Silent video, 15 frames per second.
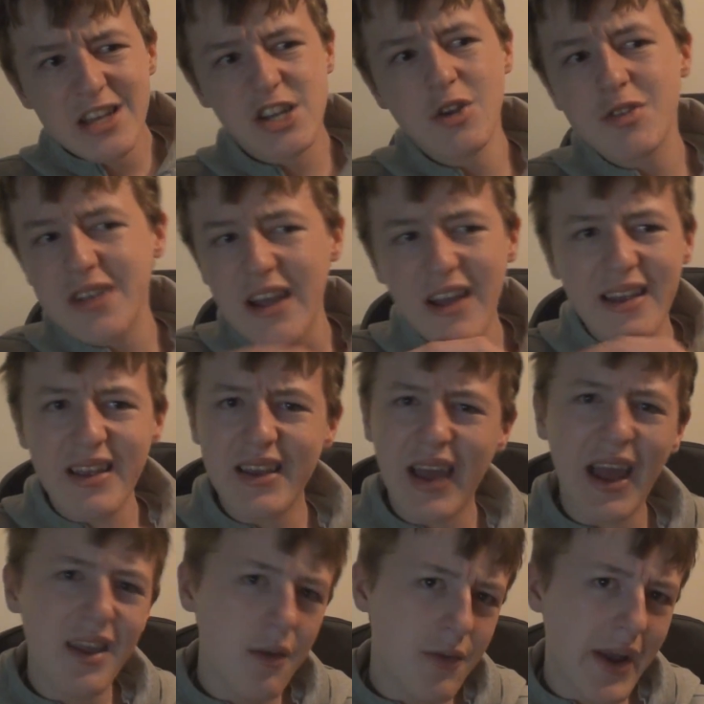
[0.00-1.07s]
She was
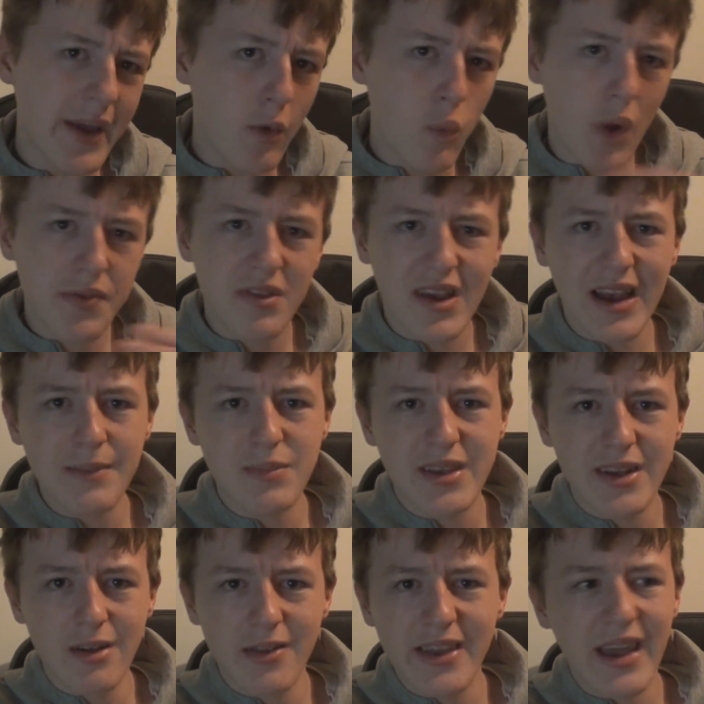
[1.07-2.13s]
kind of like a one-time
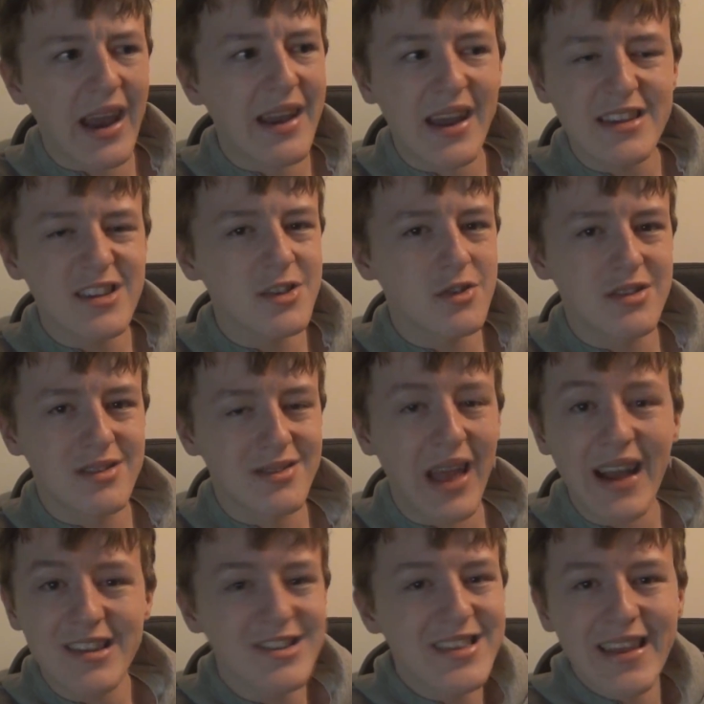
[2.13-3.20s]
deal there, and I just
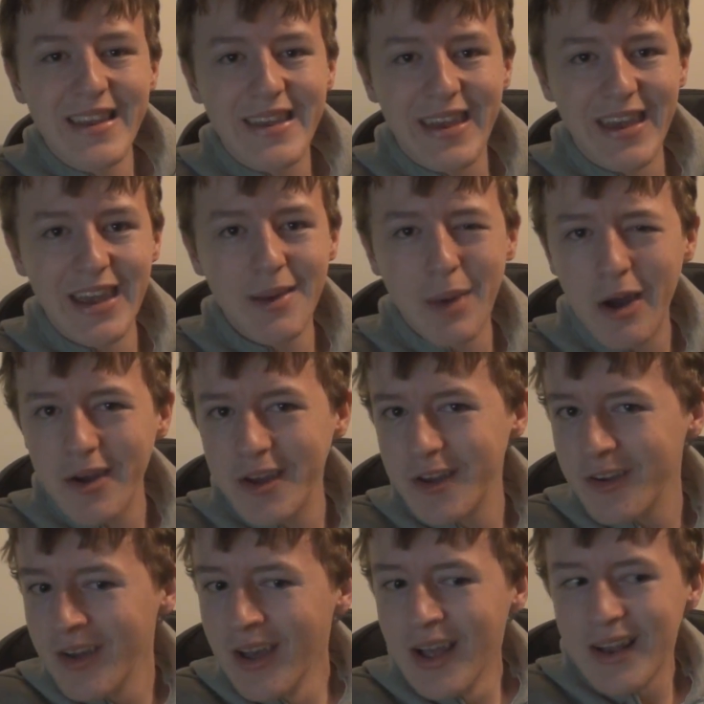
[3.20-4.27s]
didn't care about
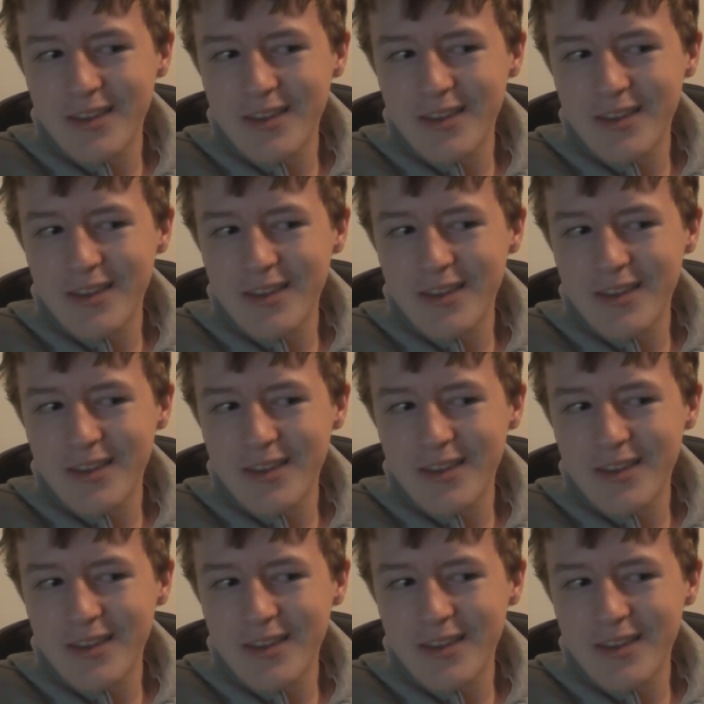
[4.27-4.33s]
her.